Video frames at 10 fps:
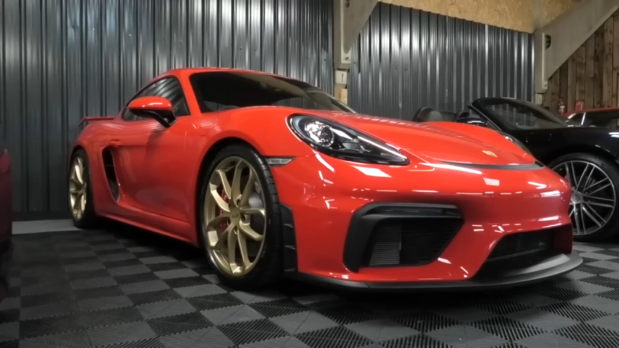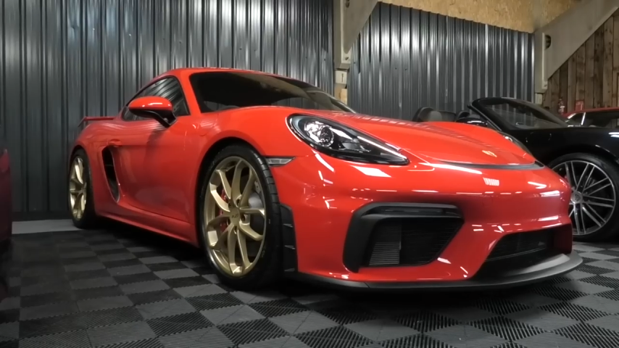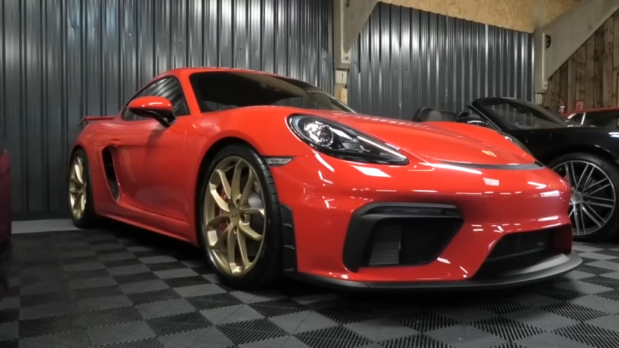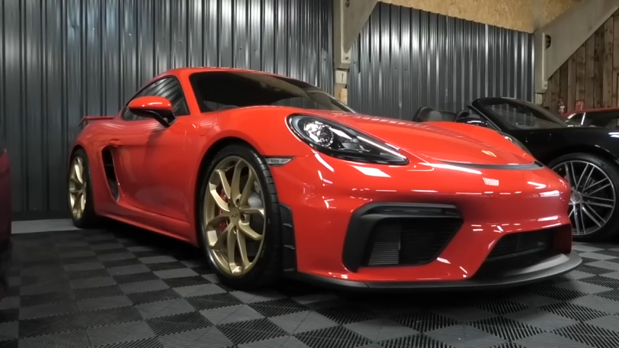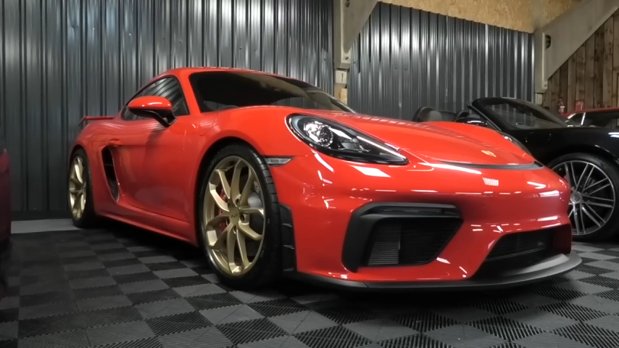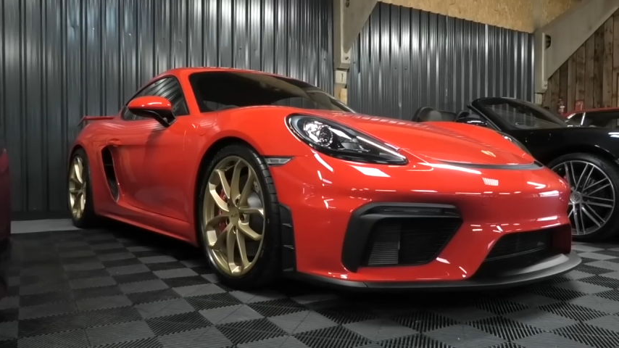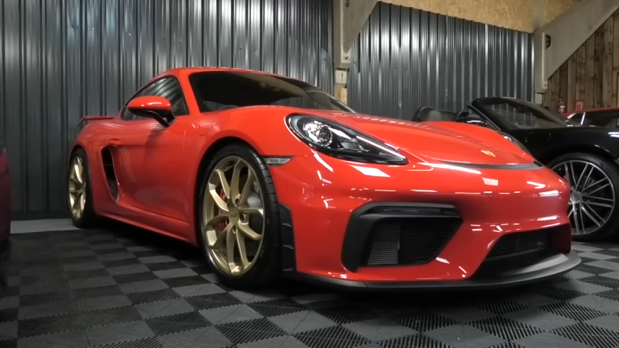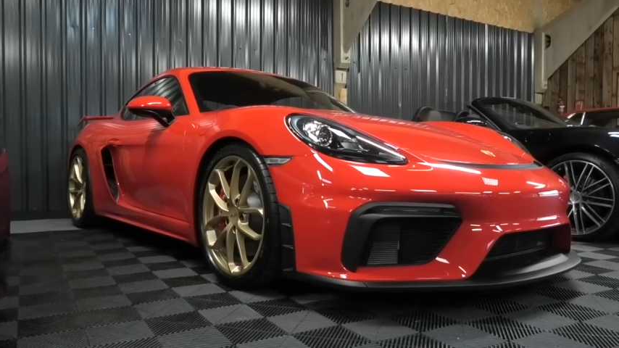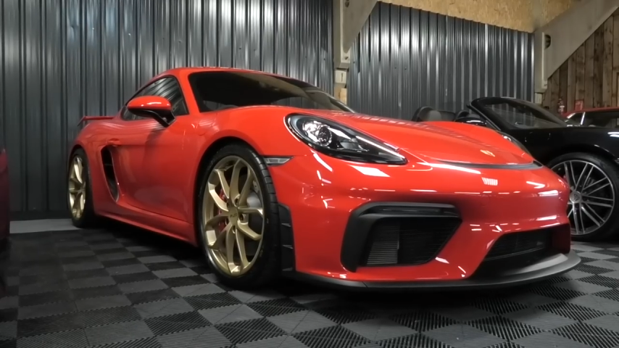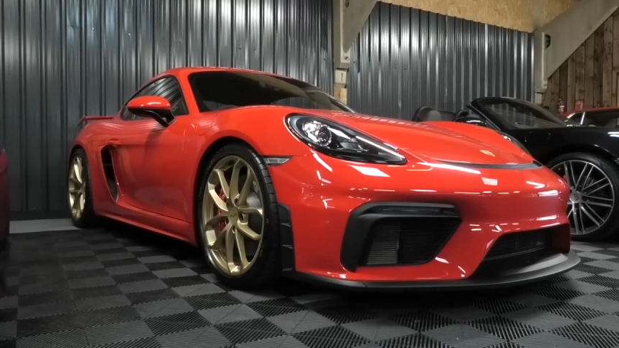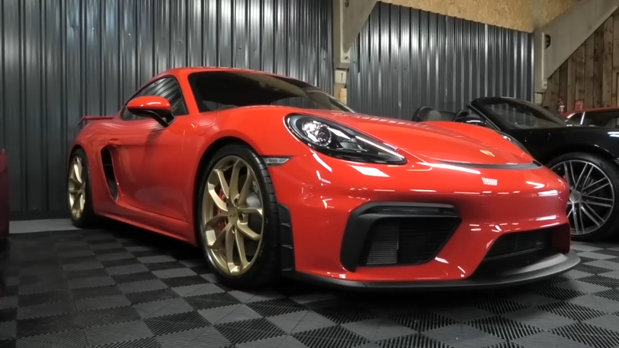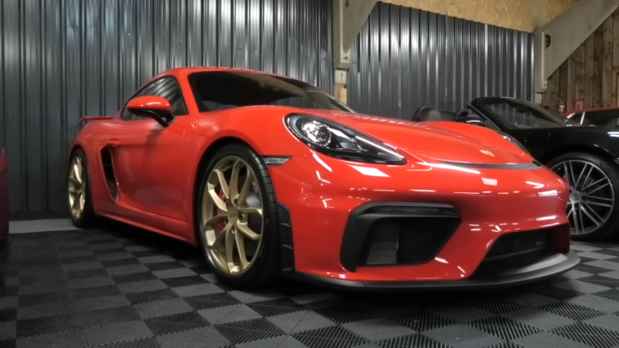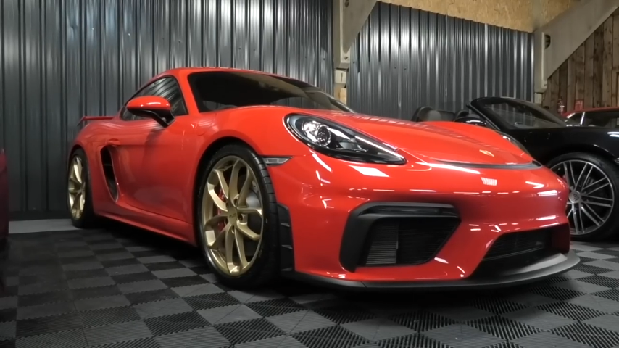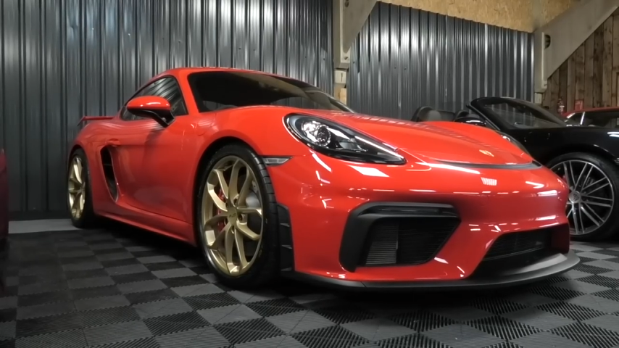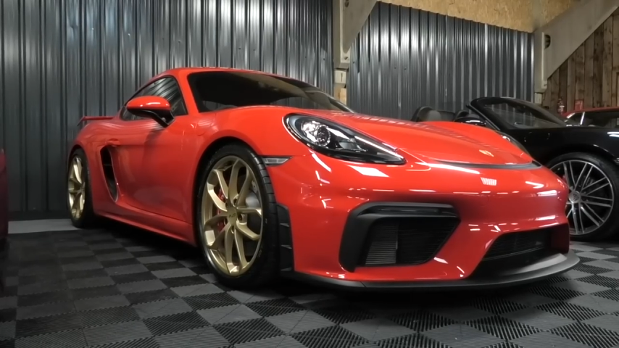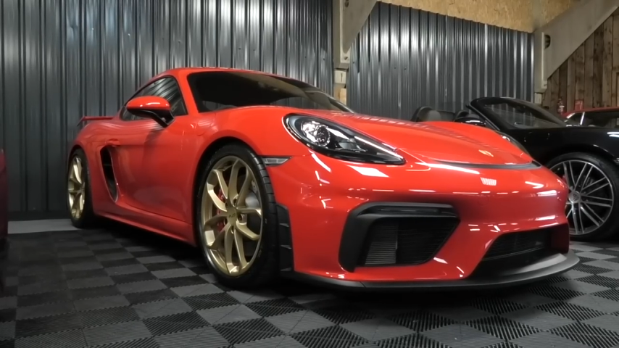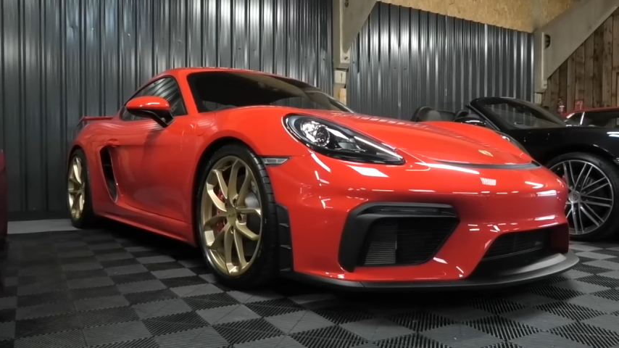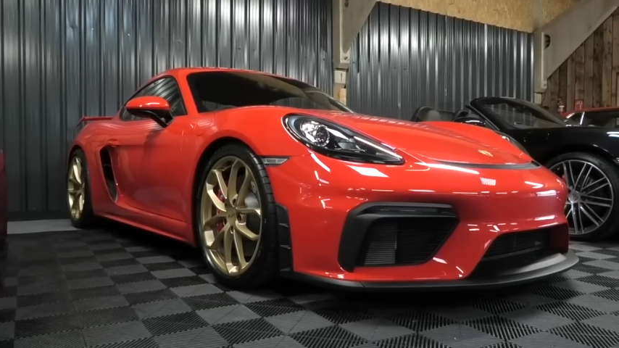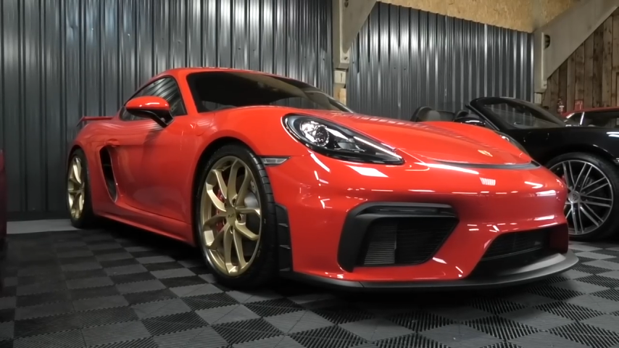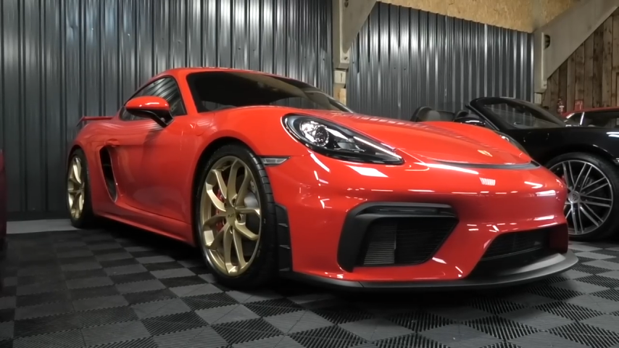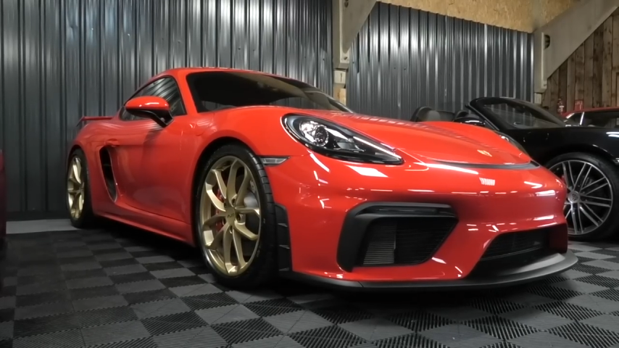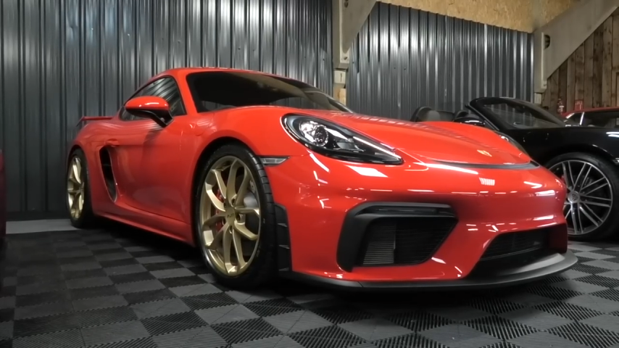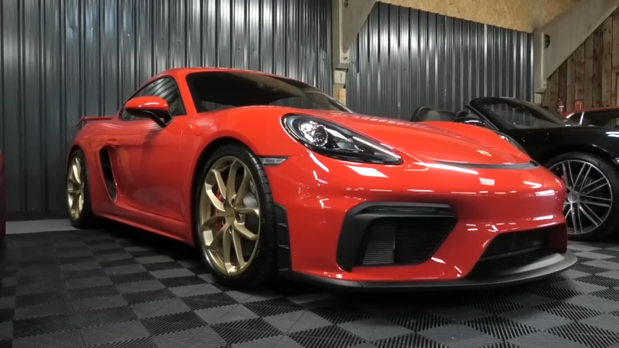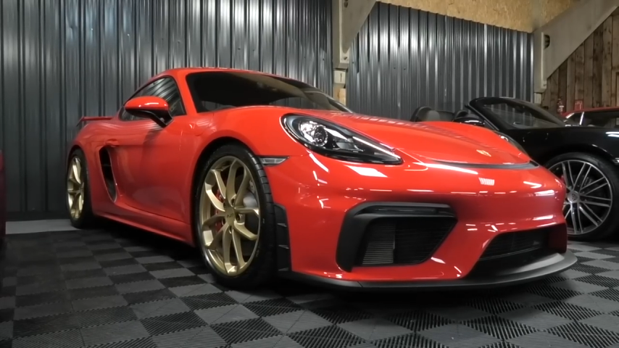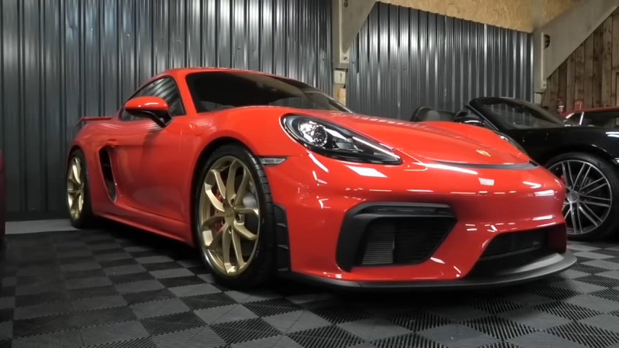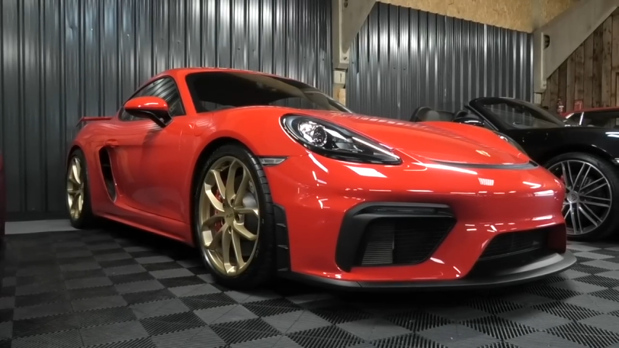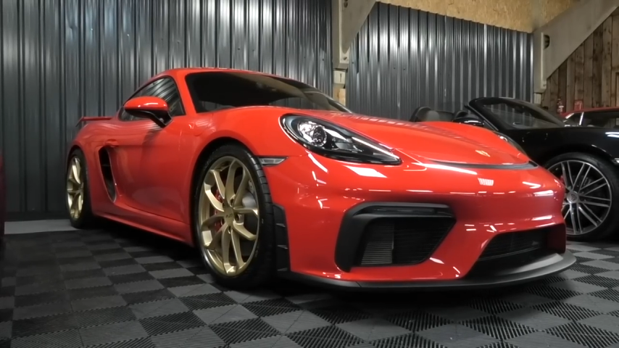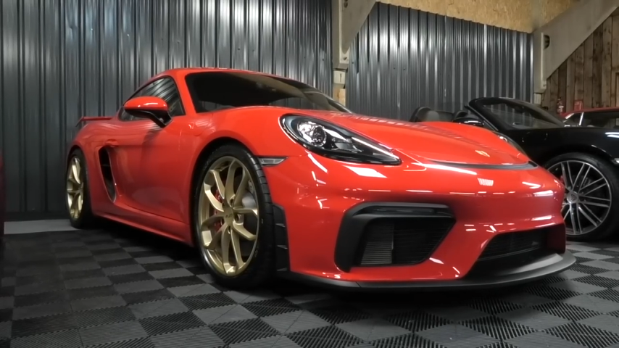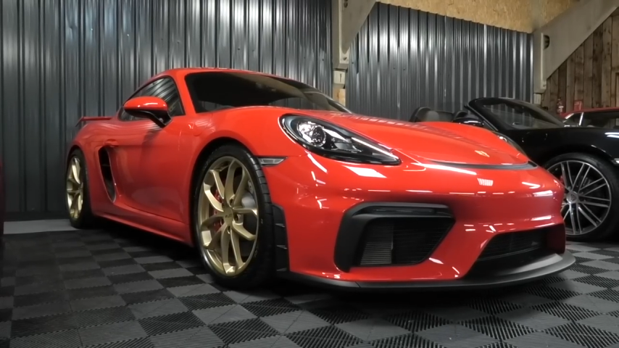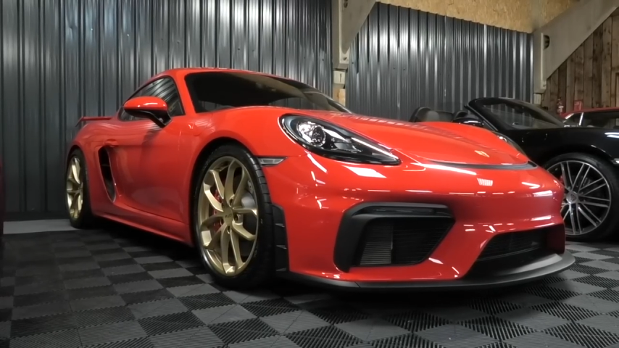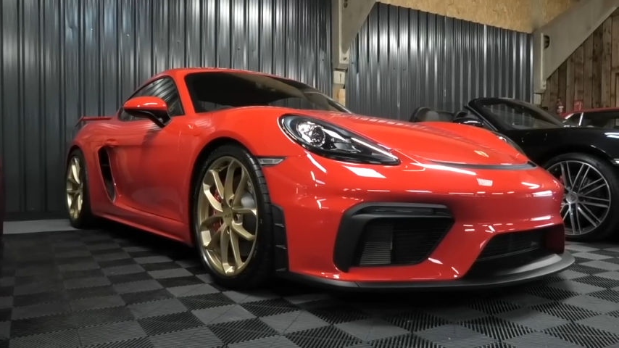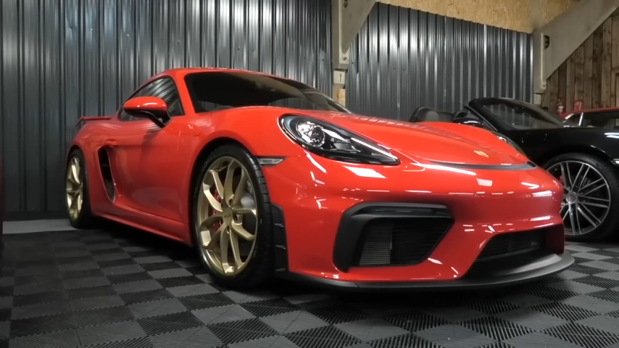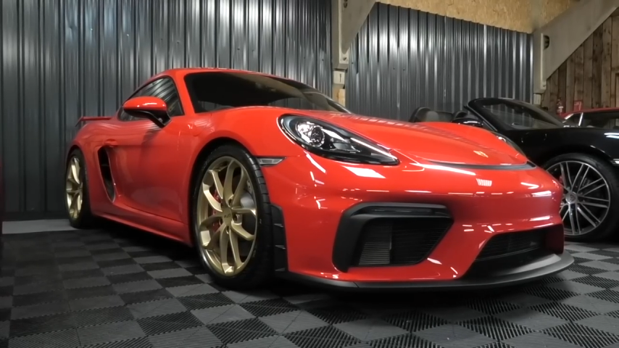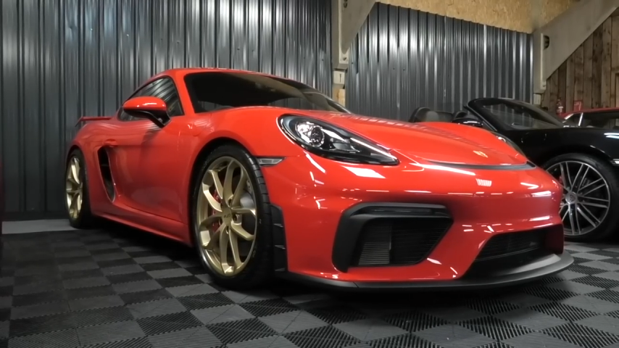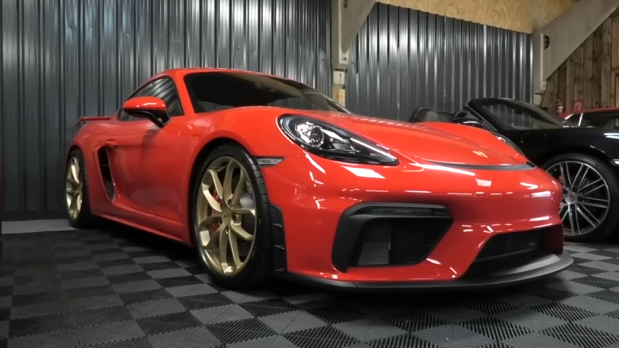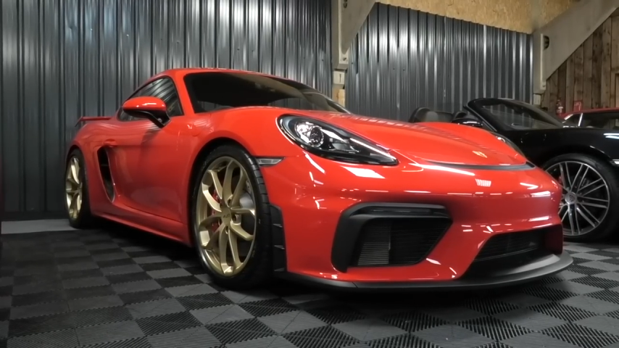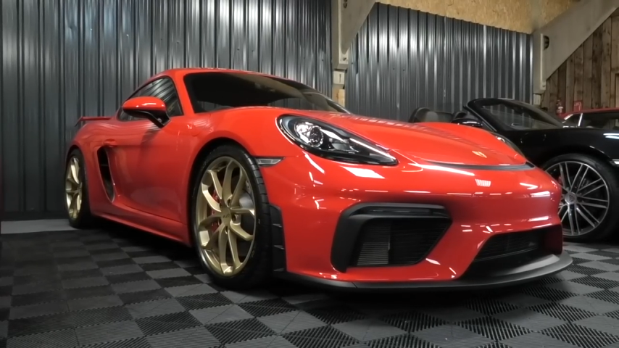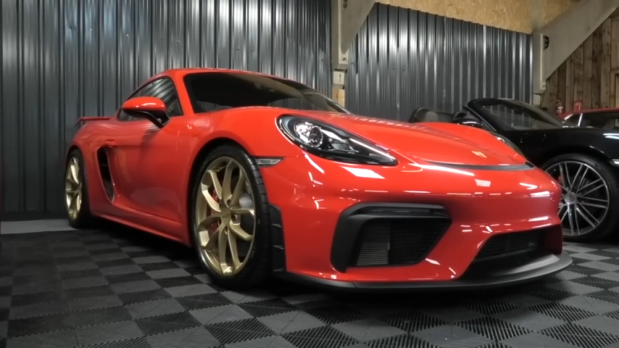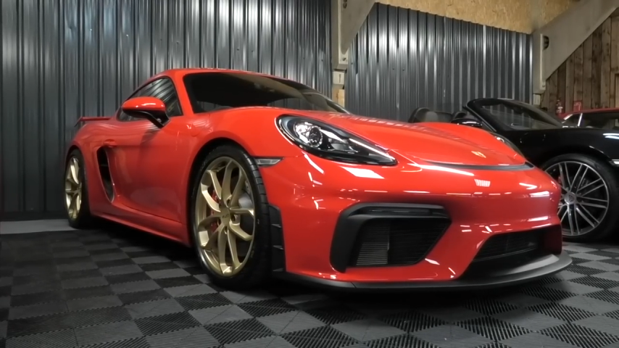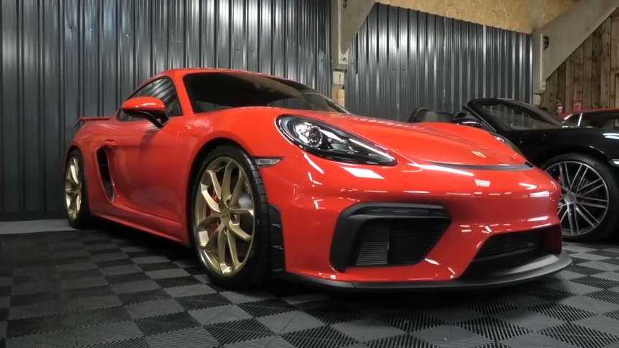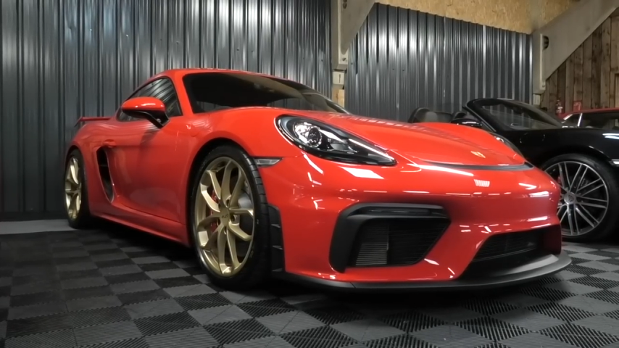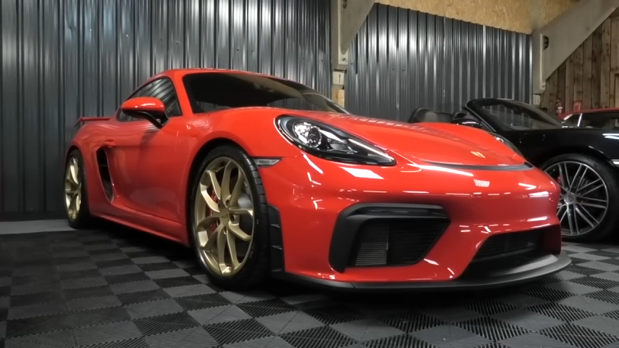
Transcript: (no speaker visible)